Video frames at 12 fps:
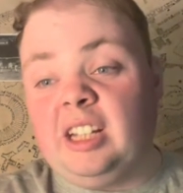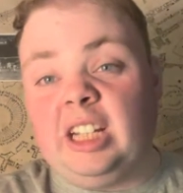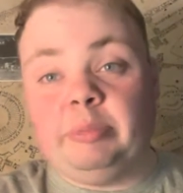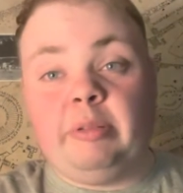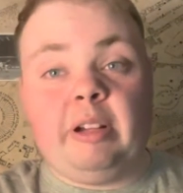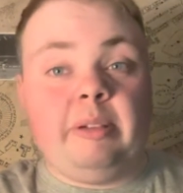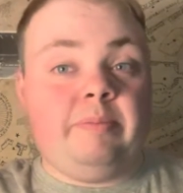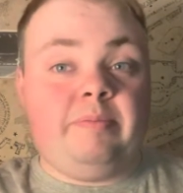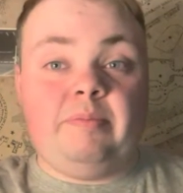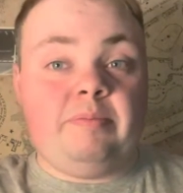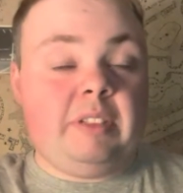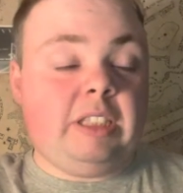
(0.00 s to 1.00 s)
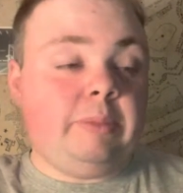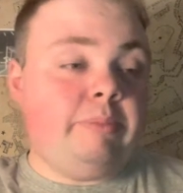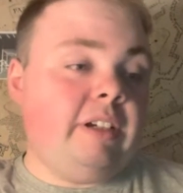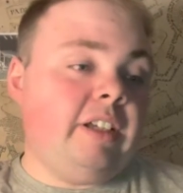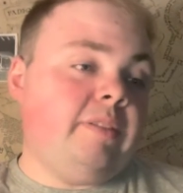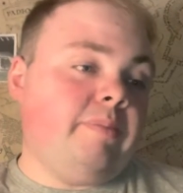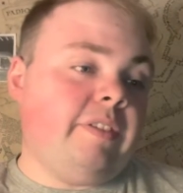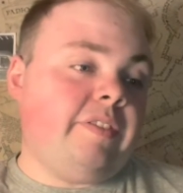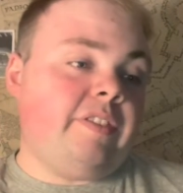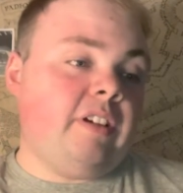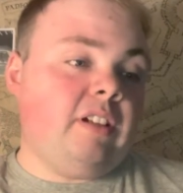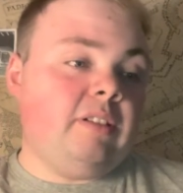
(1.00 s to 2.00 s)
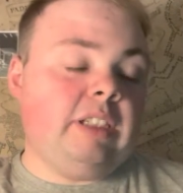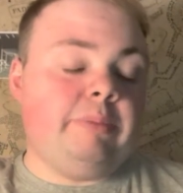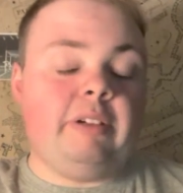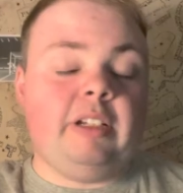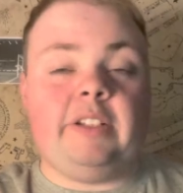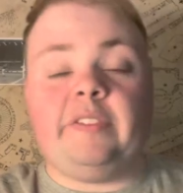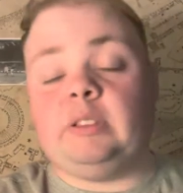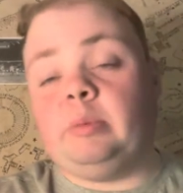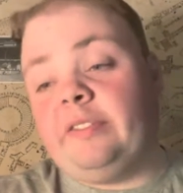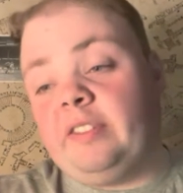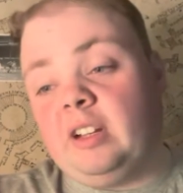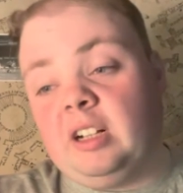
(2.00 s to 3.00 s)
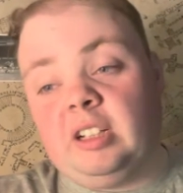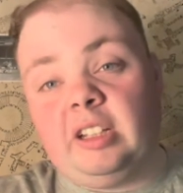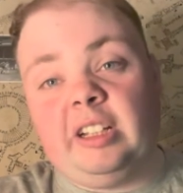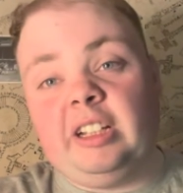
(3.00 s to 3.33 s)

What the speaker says: He's a brilliant defence midfielder.